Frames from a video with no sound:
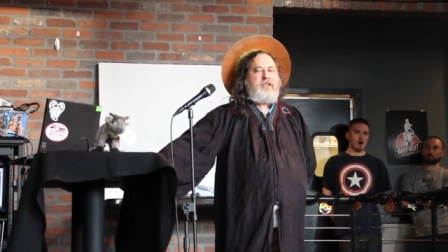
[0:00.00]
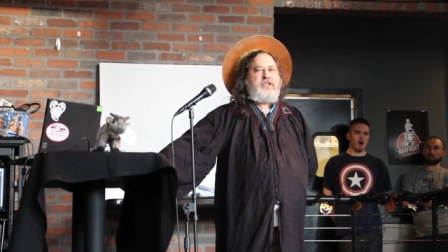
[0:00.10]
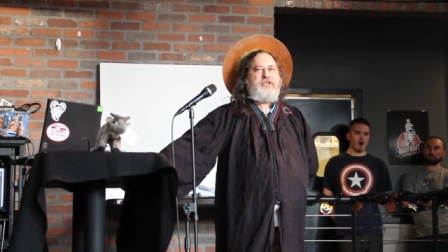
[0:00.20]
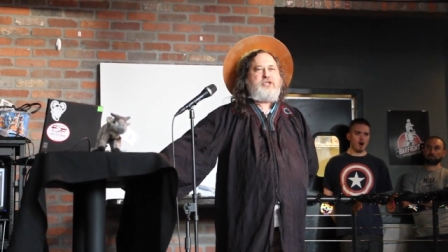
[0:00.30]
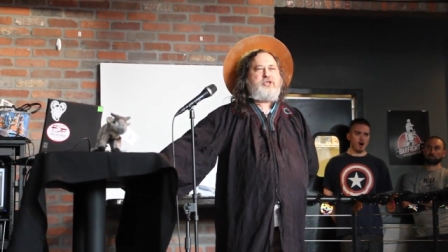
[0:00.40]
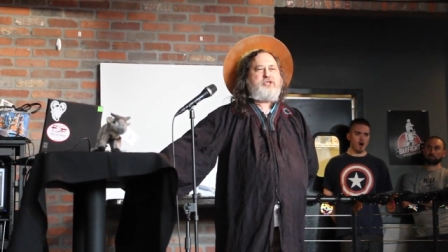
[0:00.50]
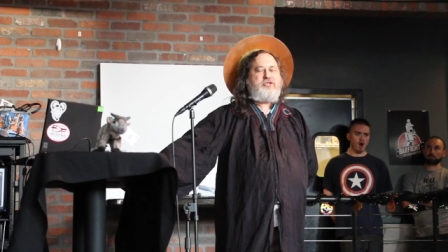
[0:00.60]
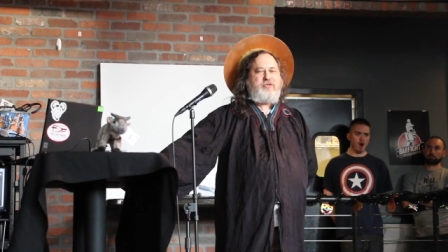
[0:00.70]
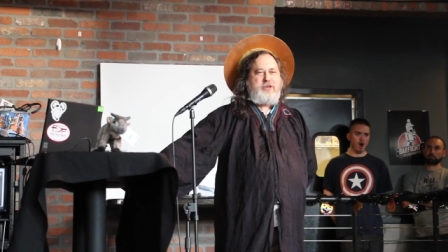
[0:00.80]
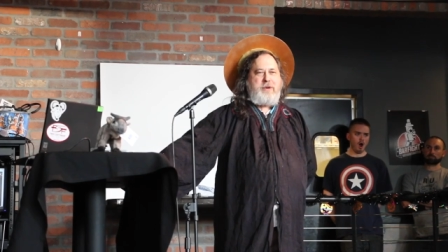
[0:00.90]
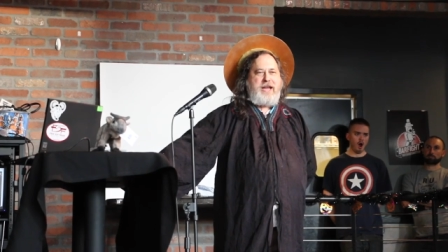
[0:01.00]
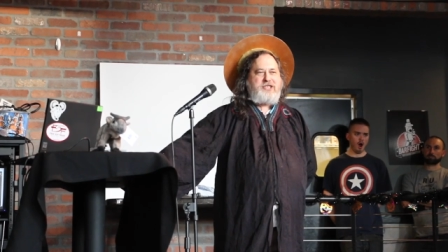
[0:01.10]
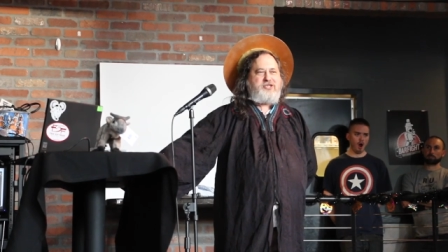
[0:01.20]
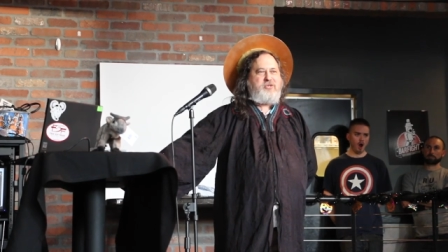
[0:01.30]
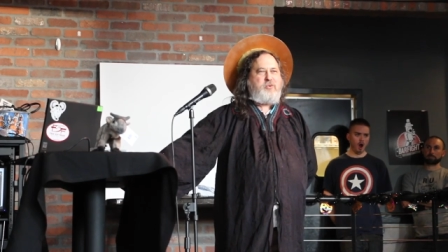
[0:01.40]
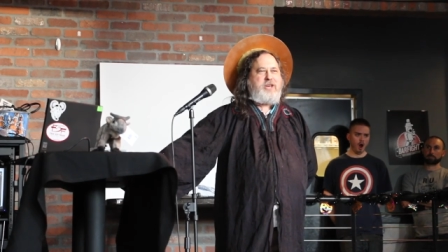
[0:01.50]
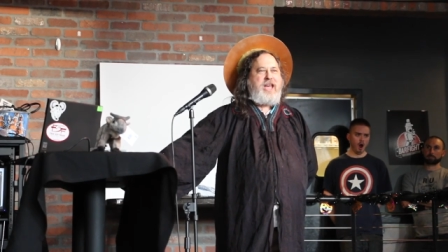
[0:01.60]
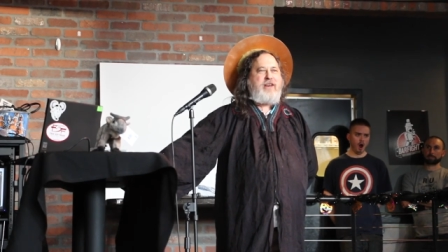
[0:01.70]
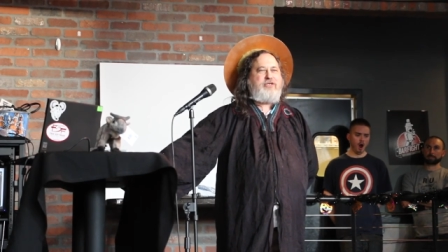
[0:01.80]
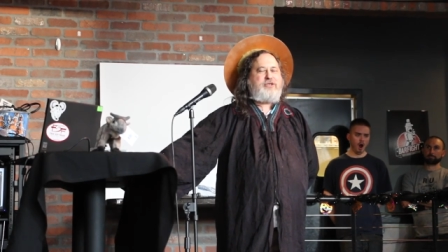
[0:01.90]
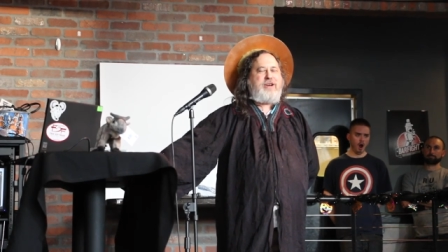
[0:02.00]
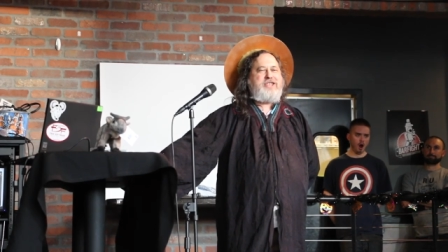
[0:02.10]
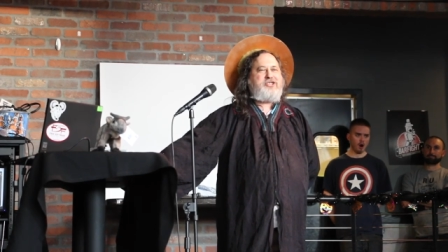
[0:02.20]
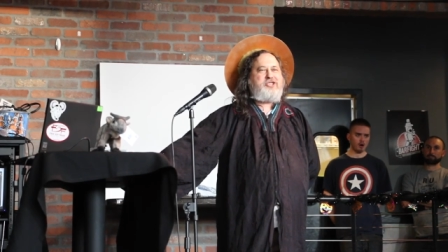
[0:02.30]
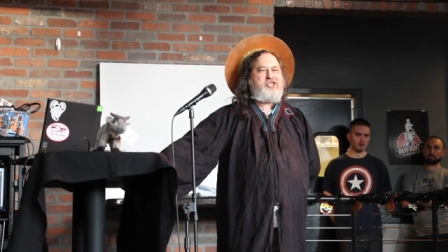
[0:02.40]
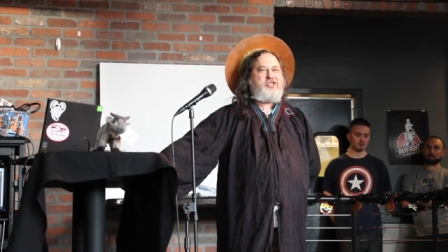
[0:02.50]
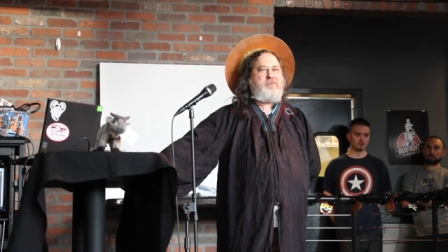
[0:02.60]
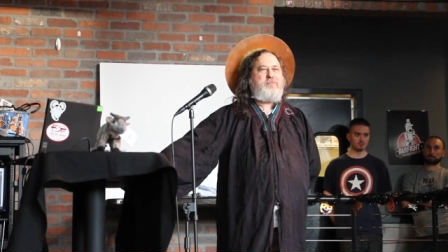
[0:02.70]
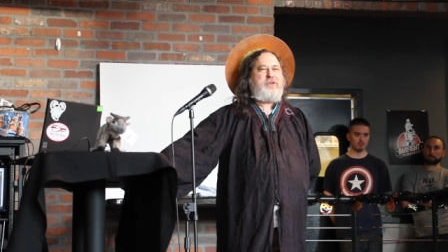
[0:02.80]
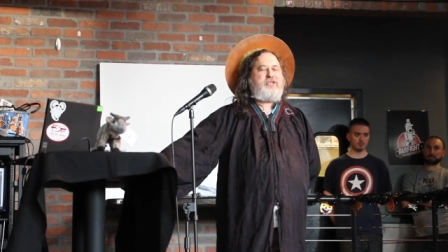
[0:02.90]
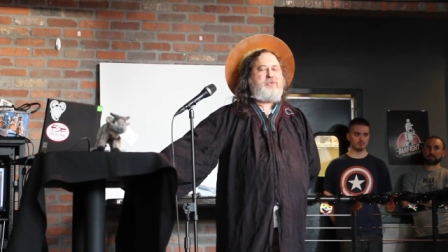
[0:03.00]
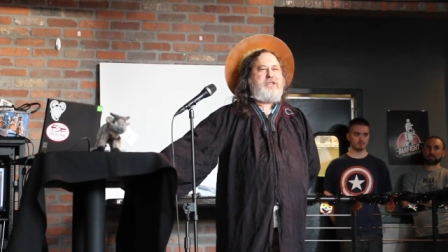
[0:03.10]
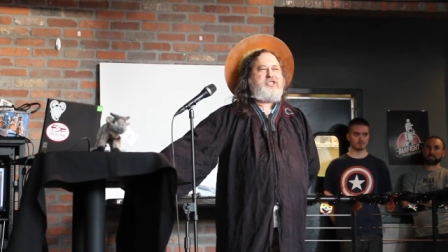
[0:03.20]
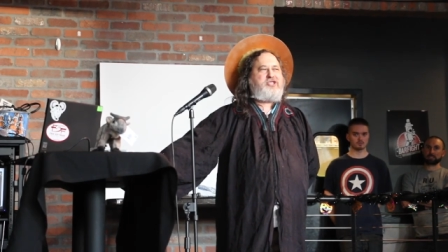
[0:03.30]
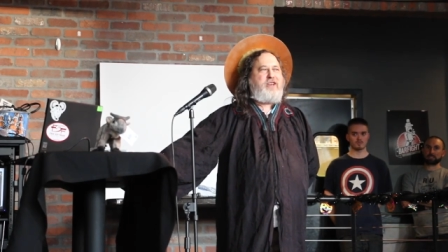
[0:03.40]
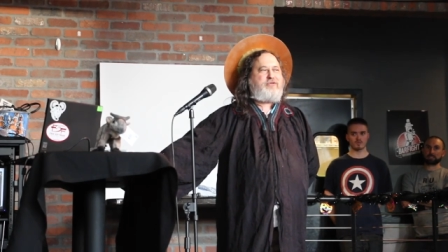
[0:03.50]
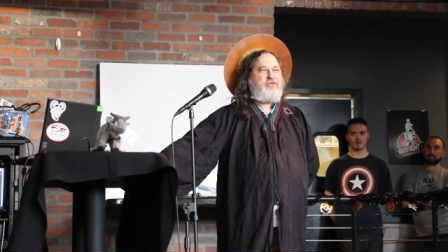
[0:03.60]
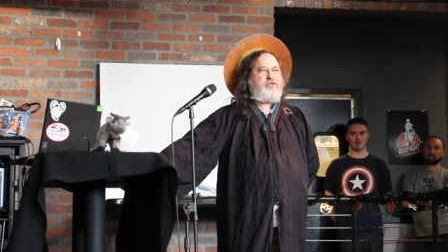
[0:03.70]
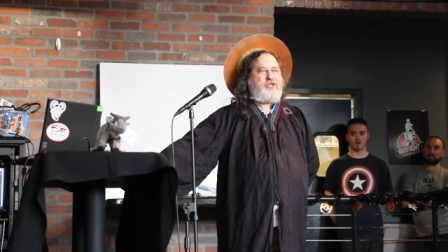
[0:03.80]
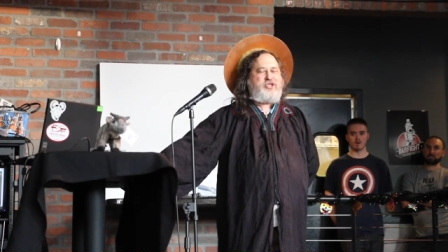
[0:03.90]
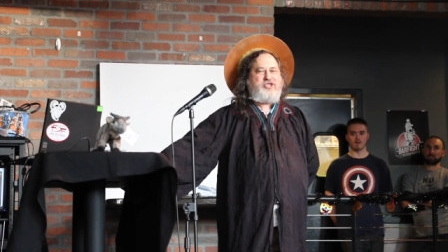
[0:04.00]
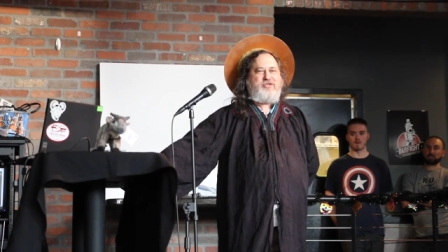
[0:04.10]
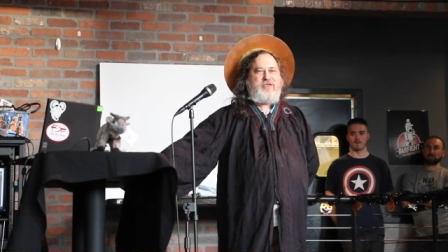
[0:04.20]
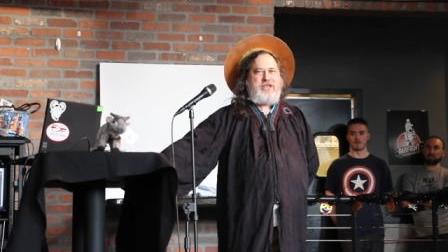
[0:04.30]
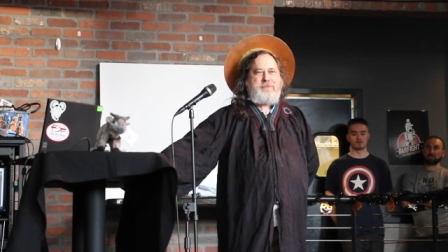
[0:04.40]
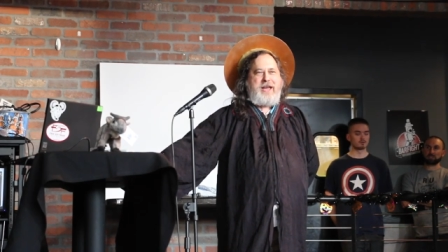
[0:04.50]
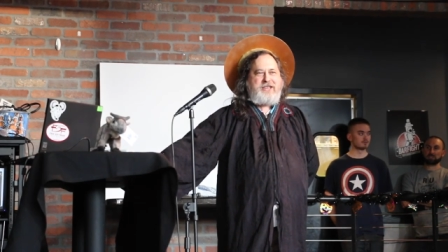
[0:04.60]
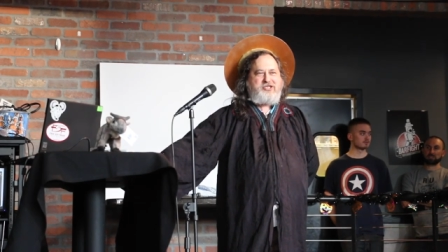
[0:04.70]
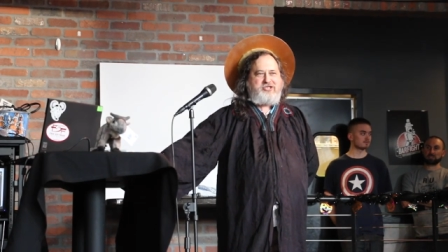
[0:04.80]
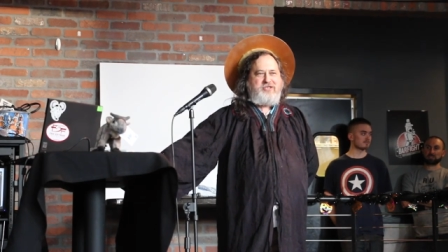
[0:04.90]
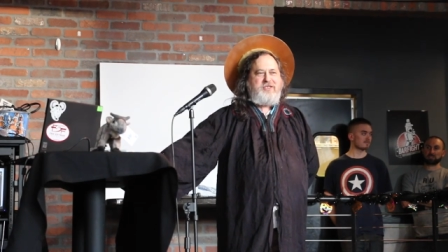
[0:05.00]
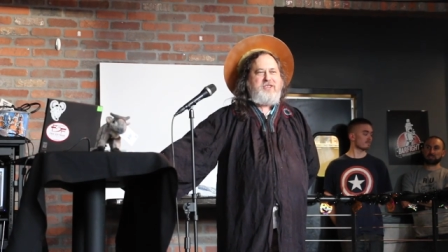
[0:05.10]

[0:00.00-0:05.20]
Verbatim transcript: In the Church of Emacs, we have a great schism between several versions of Emacs,